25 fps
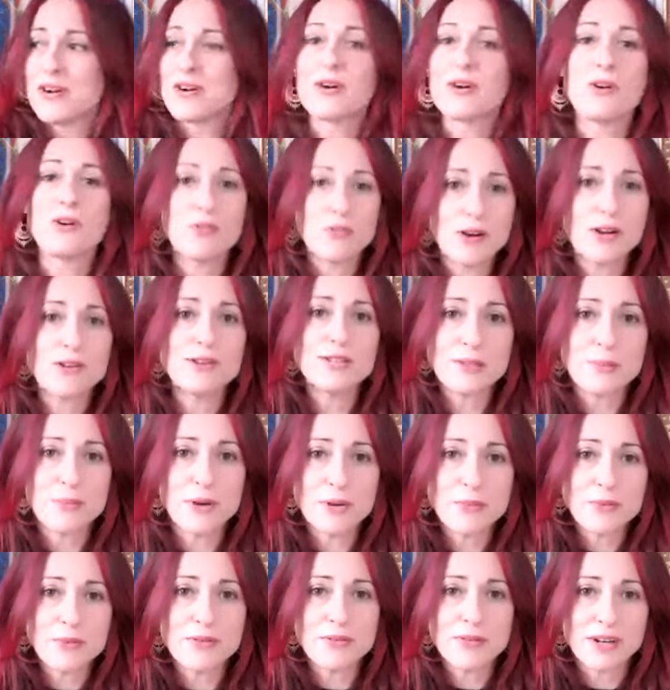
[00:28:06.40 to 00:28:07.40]
fuck off Rozy
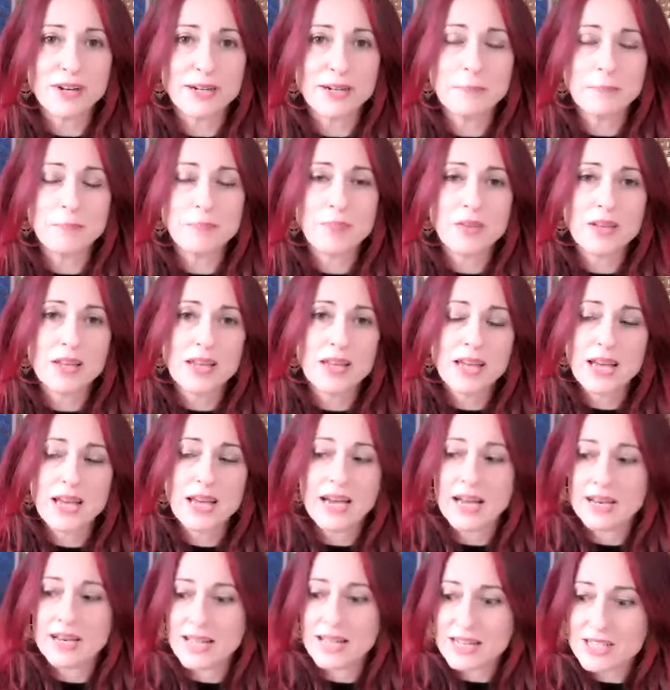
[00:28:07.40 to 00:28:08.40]
moment right
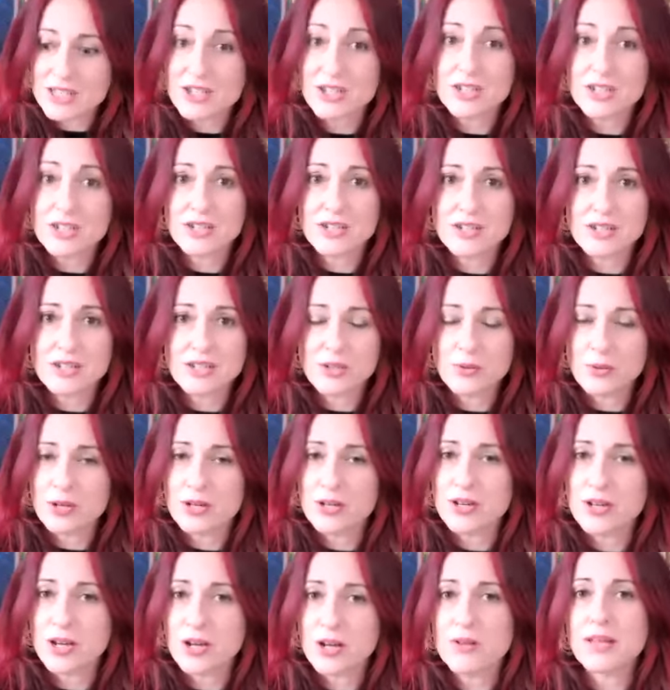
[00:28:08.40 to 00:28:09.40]
and that's good you want
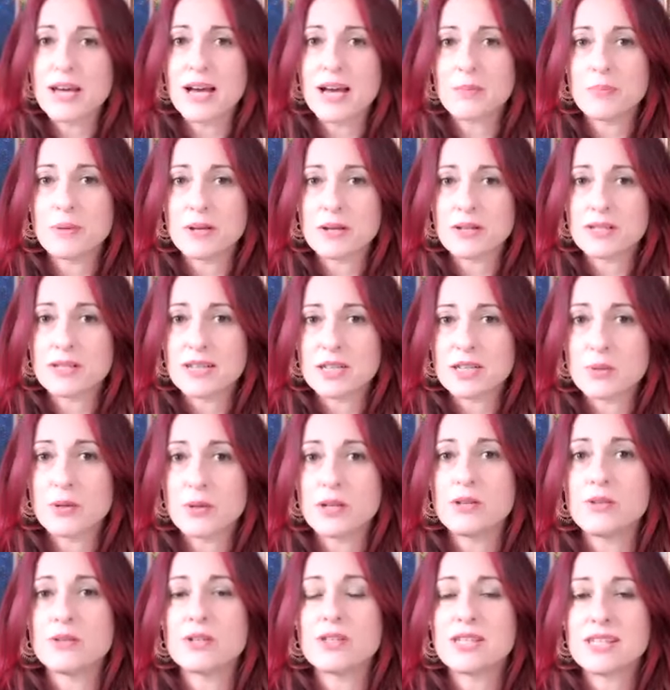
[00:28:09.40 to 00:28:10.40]
to know that because that's
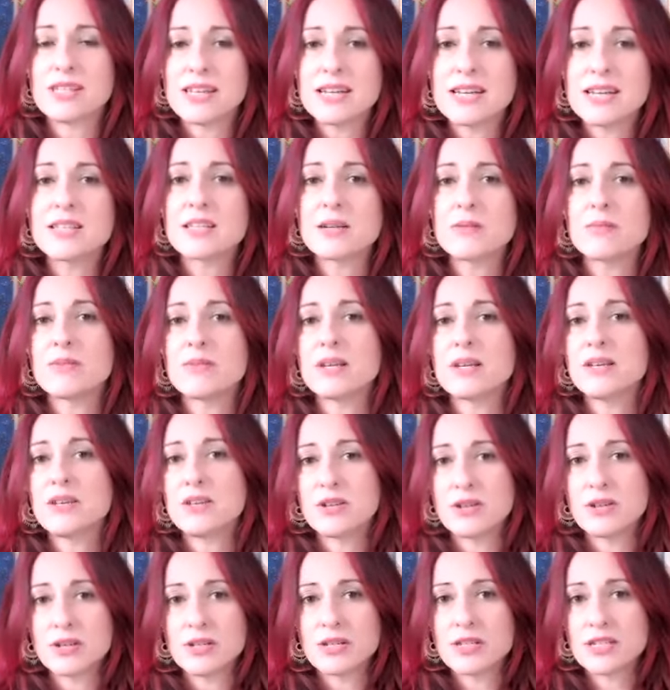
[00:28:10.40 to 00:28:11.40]
when you're seeing something
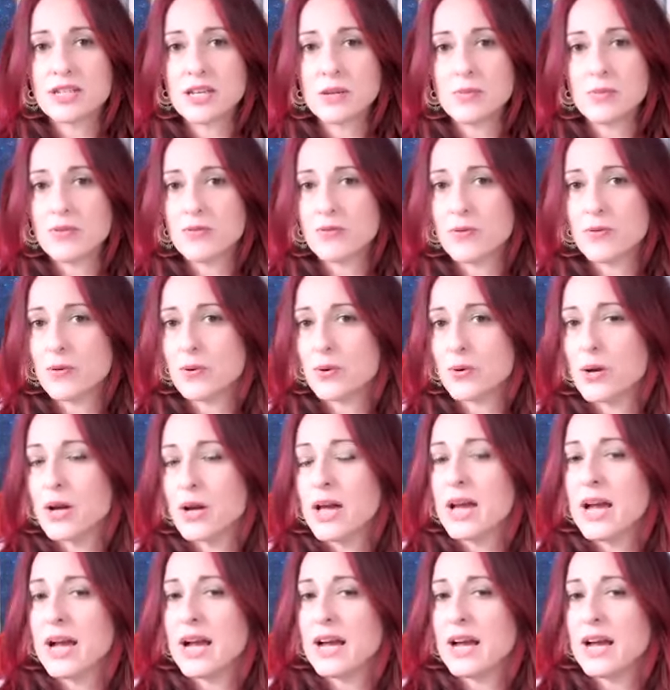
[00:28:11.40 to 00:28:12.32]
you couldn't see before